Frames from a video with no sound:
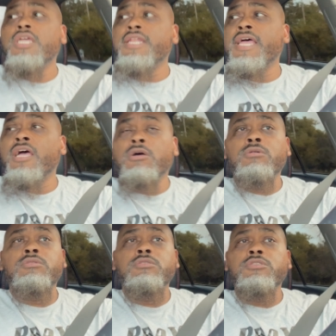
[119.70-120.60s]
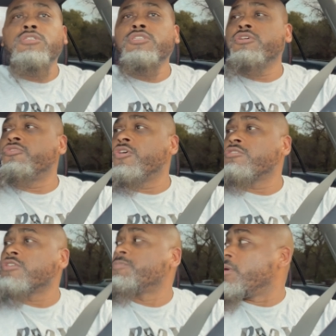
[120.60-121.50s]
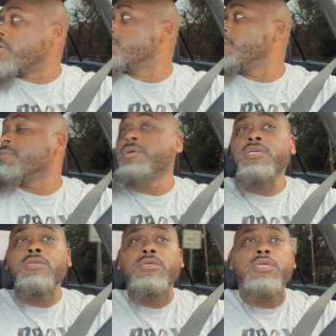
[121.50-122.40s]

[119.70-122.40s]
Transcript: Now, your first response may be,